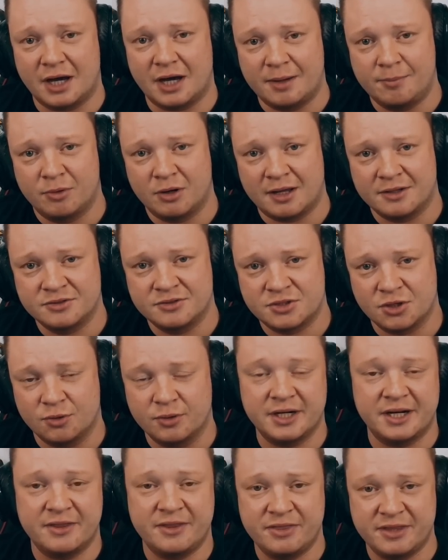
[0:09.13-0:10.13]
I'm Orlando,
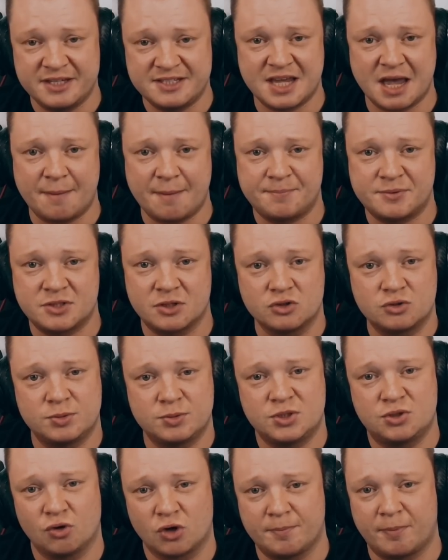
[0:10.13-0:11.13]
and in these episodes we
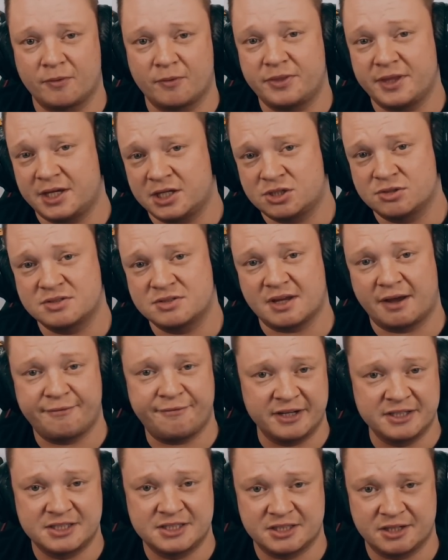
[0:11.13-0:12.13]
talk about the issues that I
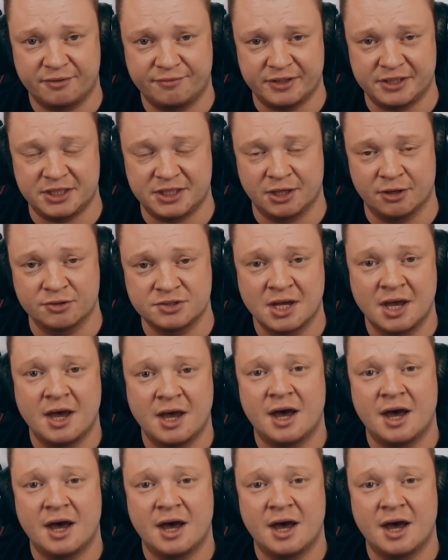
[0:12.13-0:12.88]
find in our videos